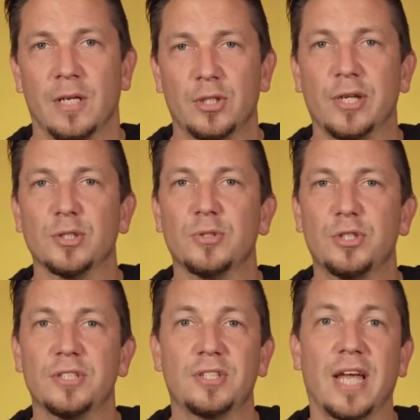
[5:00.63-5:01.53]
So here's what
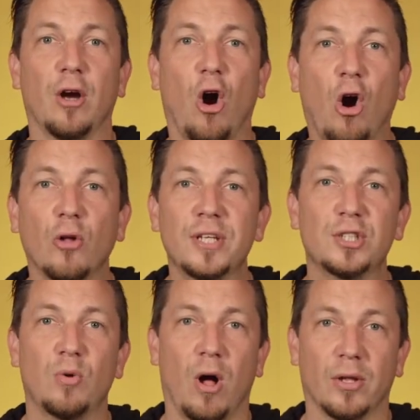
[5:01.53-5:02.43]
Jesus is saying. All these
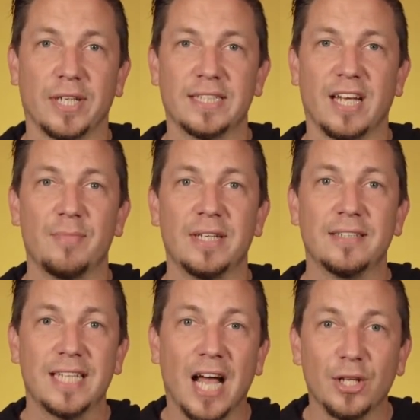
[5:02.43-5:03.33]
qualities I've been
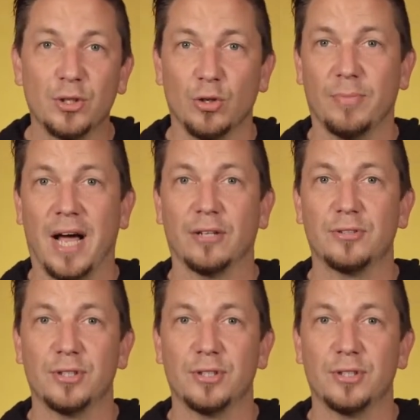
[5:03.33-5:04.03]
telling you about to